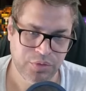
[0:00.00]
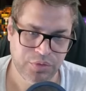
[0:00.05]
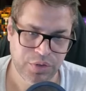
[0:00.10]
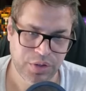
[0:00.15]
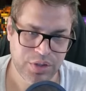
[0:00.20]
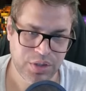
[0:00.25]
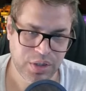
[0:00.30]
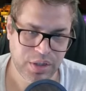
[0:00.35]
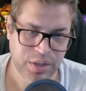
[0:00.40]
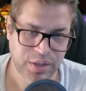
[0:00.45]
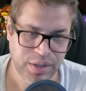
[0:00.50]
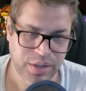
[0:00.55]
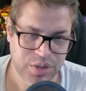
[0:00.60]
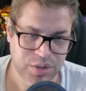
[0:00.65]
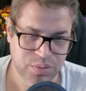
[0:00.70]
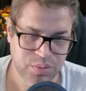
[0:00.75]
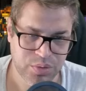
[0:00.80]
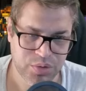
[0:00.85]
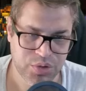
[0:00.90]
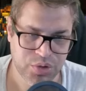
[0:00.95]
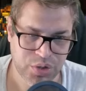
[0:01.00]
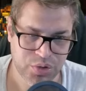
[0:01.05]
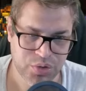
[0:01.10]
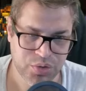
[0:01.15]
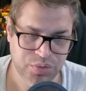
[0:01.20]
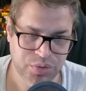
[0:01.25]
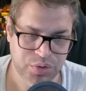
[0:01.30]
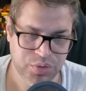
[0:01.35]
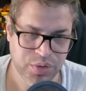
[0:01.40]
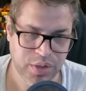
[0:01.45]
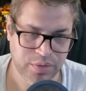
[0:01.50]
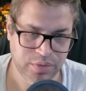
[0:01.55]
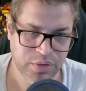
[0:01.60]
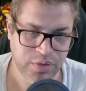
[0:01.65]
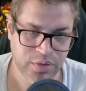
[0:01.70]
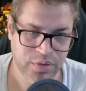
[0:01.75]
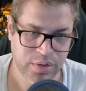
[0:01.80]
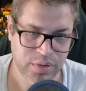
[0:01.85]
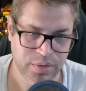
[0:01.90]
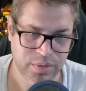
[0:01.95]
think Kihachi would charge overdrive
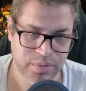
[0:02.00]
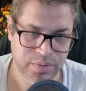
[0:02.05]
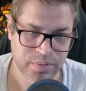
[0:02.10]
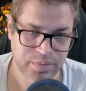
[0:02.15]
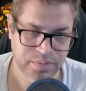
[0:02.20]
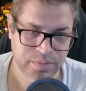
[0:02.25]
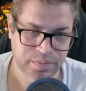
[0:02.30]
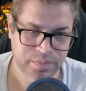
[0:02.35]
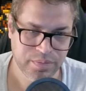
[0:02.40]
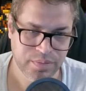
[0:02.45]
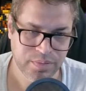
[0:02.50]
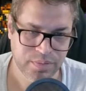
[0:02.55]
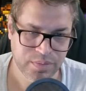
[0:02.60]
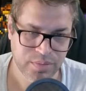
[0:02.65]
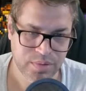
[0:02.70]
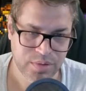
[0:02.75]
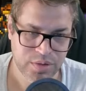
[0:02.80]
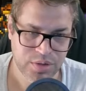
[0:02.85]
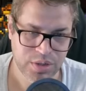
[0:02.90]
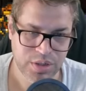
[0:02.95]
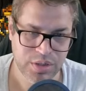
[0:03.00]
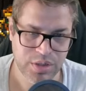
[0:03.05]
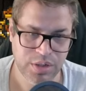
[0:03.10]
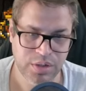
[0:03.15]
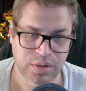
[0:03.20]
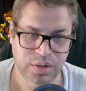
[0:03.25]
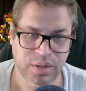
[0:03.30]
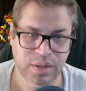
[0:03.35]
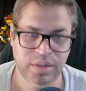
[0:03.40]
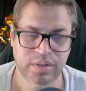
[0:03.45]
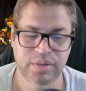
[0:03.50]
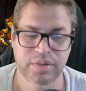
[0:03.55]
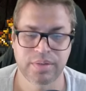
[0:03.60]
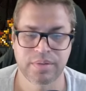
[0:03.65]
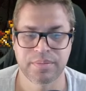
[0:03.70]
this turn. They did not.